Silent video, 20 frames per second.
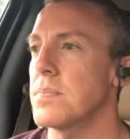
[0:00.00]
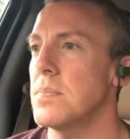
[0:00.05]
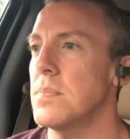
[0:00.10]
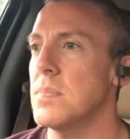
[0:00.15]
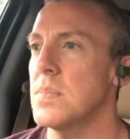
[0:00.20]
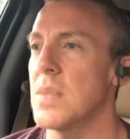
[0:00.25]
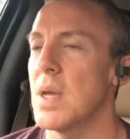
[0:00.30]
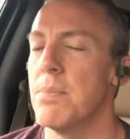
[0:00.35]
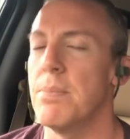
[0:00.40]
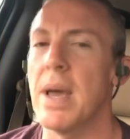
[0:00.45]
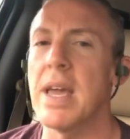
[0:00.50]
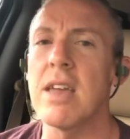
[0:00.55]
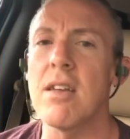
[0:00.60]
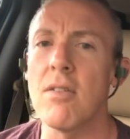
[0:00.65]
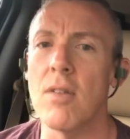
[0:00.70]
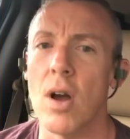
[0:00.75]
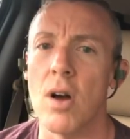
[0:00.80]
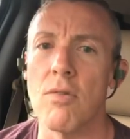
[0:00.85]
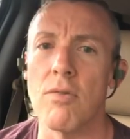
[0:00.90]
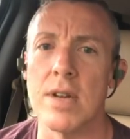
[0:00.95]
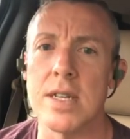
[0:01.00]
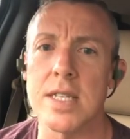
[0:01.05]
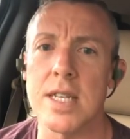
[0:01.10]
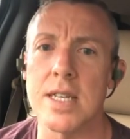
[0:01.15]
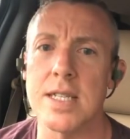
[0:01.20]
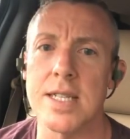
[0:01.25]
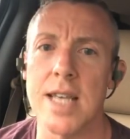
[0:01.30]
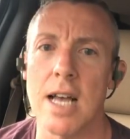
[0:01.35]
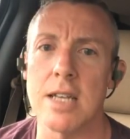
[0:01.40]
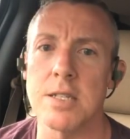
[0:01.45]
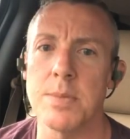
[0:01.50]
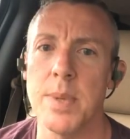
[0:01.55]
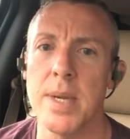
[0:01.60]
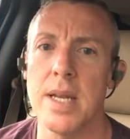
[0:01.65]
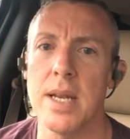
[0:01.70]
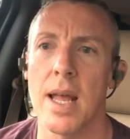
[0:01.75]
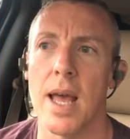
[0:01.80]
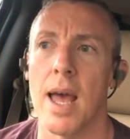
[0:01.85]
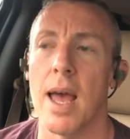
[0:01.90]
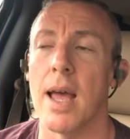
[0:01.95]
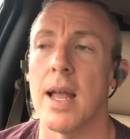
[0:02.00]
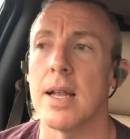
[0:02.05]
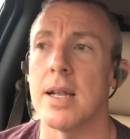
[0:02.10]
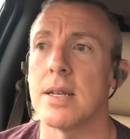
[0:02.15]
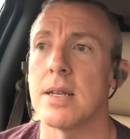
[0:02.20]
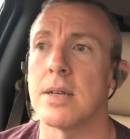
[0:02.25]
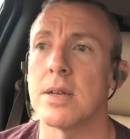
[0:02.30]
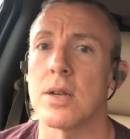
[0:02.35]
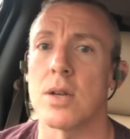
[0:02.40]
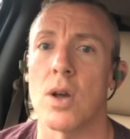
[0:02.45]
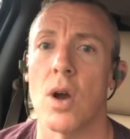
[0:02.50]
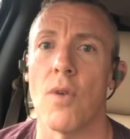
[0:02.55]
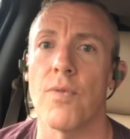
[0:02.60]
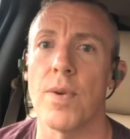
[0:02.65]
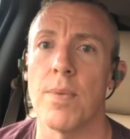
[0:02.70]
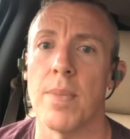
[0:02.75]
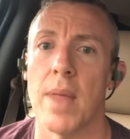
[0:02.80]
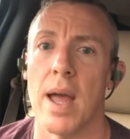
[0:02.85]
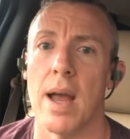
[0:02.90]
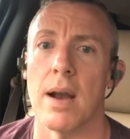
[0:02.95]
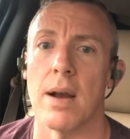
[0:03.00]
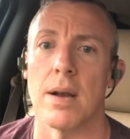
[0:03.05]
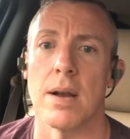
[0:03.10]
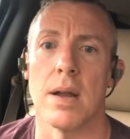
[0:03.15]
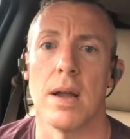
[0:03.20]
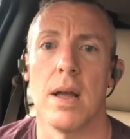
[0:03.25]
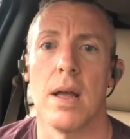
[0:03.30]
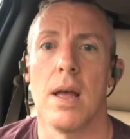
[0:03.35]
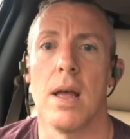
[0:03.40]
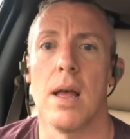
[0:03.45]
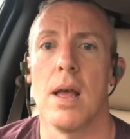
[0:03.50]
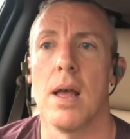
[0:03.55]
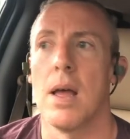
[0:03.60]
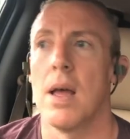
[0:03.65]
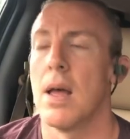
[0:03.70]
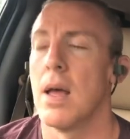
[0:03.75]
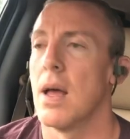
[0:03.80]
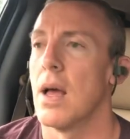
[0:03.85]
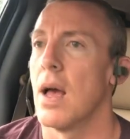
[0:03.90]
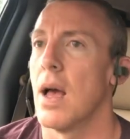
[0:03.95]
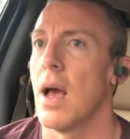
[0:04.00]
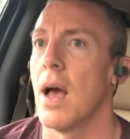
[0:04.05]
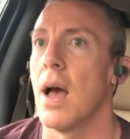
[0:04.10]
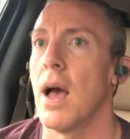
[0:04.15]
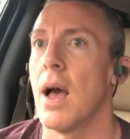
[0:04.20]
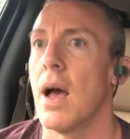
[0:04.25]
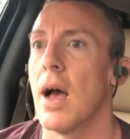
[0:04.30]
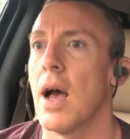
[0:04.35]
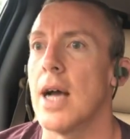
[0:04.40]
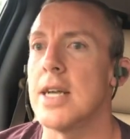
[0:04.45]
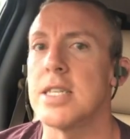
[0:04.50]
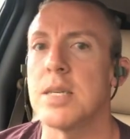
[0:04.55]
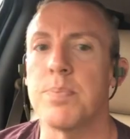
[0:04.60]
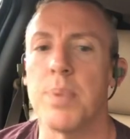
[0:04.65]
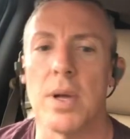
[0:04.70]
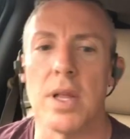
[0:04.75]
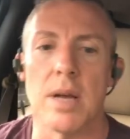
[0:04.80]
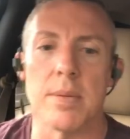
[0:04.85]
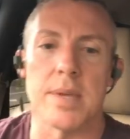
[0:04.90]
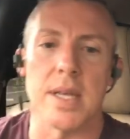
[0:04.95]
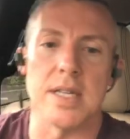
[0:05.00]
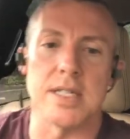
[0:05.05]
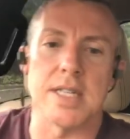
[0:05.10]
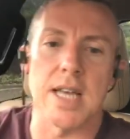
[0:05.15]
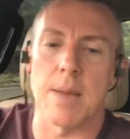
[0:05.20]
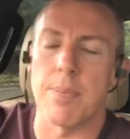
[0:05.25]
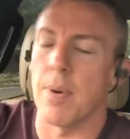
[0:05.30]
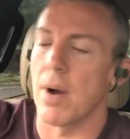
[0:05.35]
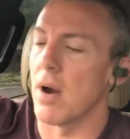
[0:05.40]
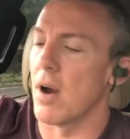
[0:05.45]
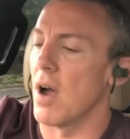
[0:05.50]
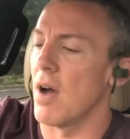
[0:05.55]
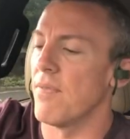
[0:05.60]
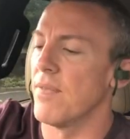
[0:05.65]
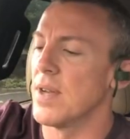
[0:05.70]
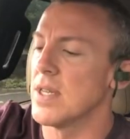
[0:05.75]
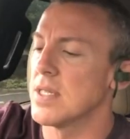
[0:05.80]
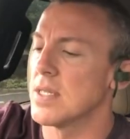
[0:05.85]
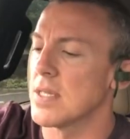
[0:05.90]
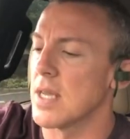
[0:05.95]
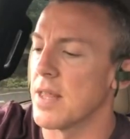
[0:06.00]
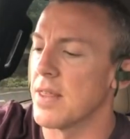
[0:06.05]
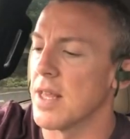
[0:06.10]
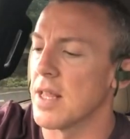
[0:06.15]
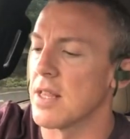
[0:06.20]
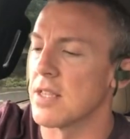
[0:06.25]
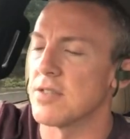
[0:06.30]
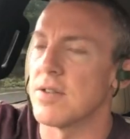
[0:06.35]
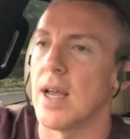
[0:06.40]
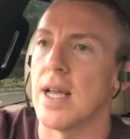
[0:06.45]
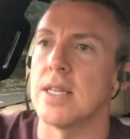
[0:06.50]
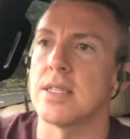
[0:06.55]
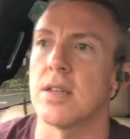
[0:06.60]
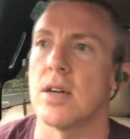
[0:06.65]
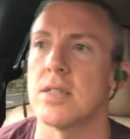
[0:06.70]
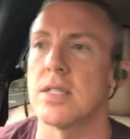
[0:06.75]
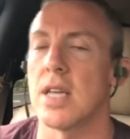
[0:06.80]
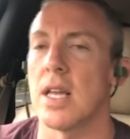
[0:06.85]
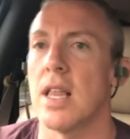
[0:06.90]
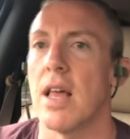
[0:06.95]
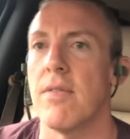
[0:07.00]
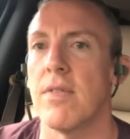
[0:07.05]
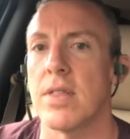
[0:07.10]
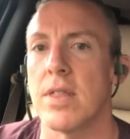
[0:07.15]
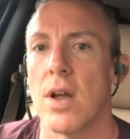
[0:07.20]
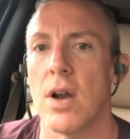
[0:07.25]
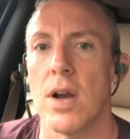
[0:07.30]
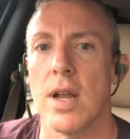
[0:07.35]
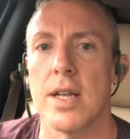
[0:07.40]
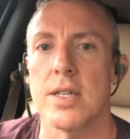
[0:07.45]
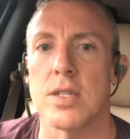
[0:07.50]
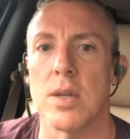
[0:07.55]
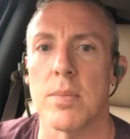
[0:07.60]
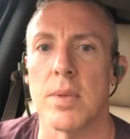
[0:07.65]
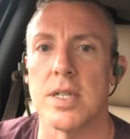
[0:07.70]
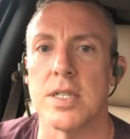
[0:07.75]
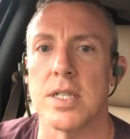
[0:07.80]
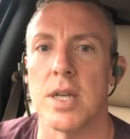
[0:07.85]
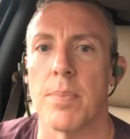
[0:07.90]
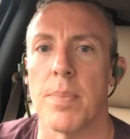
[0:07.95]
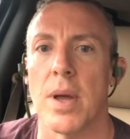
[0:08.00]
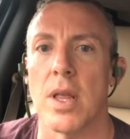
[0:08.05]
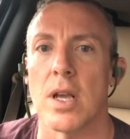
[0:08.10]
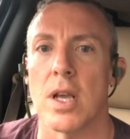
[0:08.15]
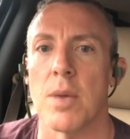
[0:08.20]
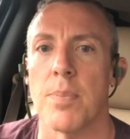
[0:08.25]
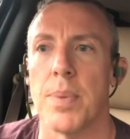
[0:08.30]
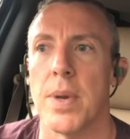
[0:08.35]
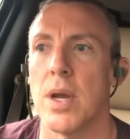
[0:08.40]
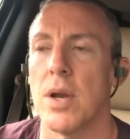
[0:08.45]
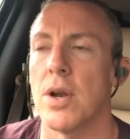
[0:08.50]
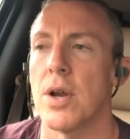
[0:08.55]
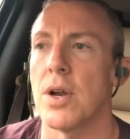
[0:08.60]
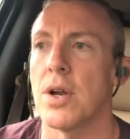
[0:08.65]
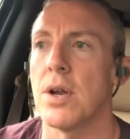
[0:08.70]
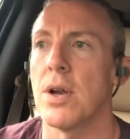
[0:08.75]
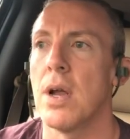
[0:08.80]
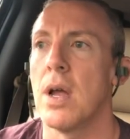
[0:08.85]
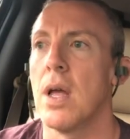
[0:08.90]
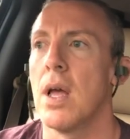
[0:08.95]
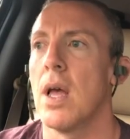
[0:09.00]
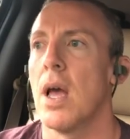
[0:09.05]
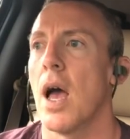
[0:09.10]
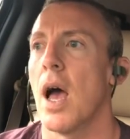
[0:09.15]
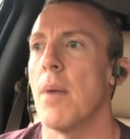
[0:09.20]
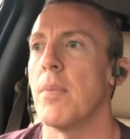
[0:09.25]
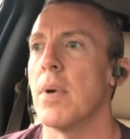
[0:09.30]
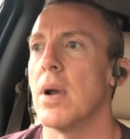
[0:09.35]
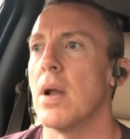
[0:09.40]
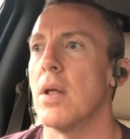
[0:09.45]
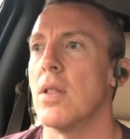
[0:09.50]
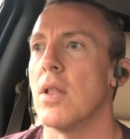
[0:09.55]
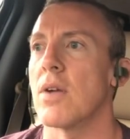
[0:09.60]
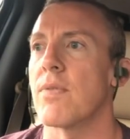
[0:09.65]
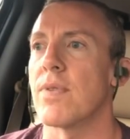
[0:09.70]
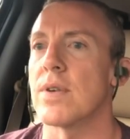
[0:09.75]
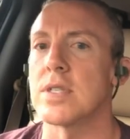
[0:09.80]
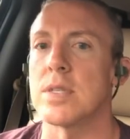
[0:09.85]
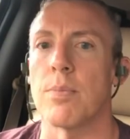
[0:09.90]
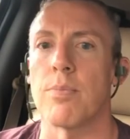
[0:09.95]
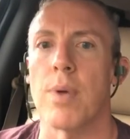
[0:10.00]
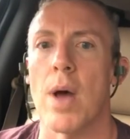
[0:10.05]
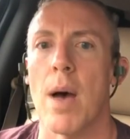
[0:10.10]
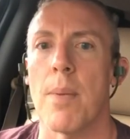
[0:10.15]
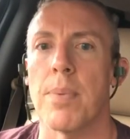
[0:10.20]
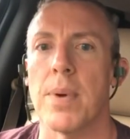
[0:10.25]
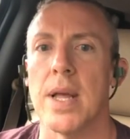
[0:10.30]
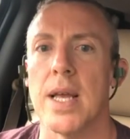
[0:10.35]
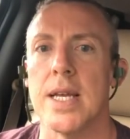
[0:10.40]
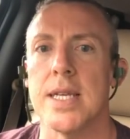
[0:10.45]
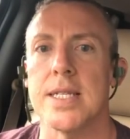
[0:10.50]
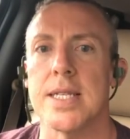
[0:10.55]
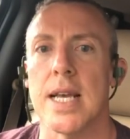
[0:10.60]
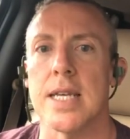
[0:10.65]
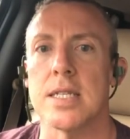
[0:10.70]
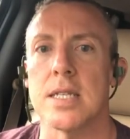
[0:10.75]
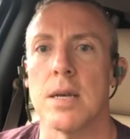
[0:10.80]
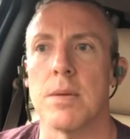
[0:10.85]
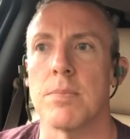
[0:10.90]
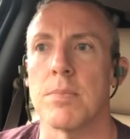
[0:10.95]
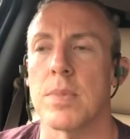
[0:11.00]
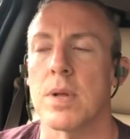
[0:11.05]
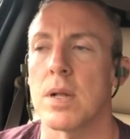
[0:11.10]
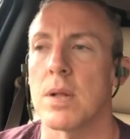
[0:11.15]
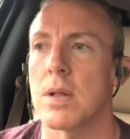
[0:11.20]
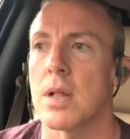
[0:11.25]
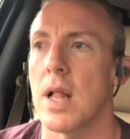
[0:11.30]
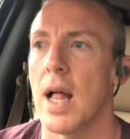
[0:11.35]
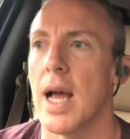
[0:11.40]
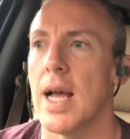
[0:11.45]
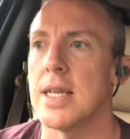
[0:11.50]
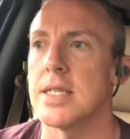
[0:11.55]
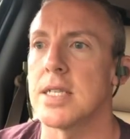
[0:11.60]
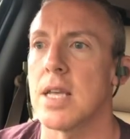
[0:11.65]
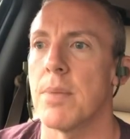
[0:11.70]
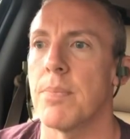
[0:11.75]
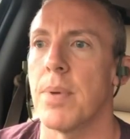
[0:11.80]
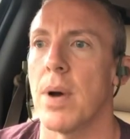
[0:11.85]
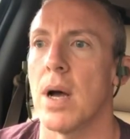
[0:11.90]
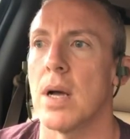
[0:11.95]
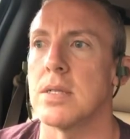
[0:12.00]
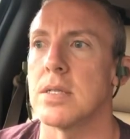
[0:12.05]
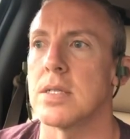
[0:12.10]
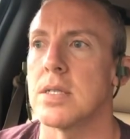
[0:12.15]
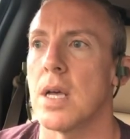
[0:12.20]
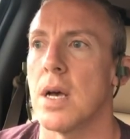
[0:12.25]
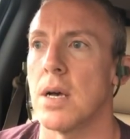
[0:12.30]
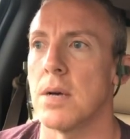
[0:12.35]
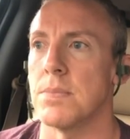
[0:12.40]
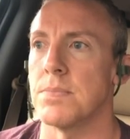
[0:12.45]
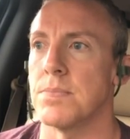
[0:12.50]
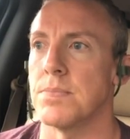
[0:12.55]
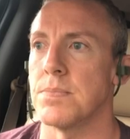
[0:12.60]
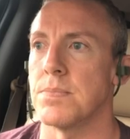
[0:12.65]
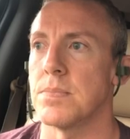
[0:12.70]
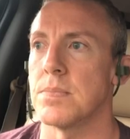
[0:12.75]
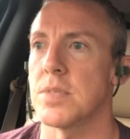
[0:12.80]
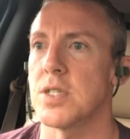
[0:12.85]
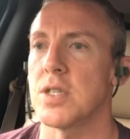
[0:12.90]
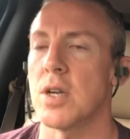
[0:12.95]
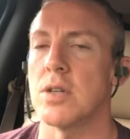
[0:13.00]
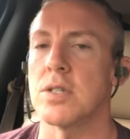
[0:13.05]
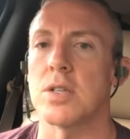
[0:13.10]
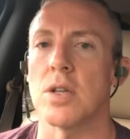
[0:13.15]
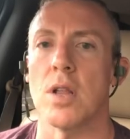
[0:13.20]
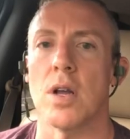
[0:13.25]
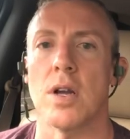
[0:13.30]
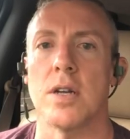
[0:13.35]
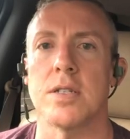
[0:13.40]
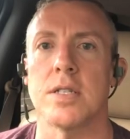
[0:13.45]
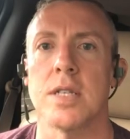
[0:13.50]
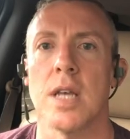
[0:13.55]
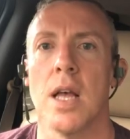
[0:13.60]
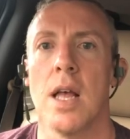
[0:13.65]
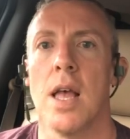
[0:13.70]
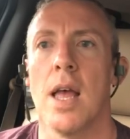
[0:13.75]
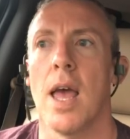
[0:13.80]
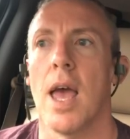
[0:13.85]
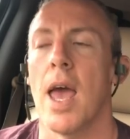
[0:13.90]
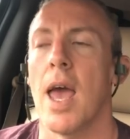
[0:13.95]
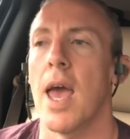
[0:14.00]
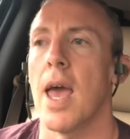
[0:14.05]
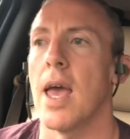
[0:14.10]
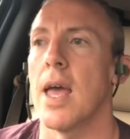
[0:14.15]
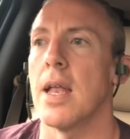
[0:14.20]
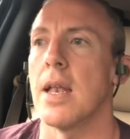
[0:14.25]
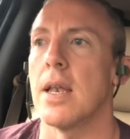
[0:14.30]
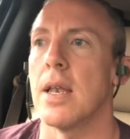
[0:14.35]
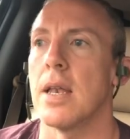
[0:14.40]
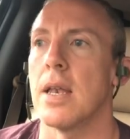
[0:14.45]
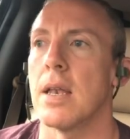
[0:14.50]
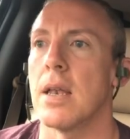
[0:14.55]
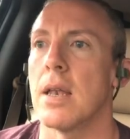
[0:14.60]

Make your own risk assessment and go from there. I just pulled up to the JPAR office. I think the training starts at 11:30, so I'm going to jump on the computer. I'm going to look for some properties, set some clients up on some search alerts, and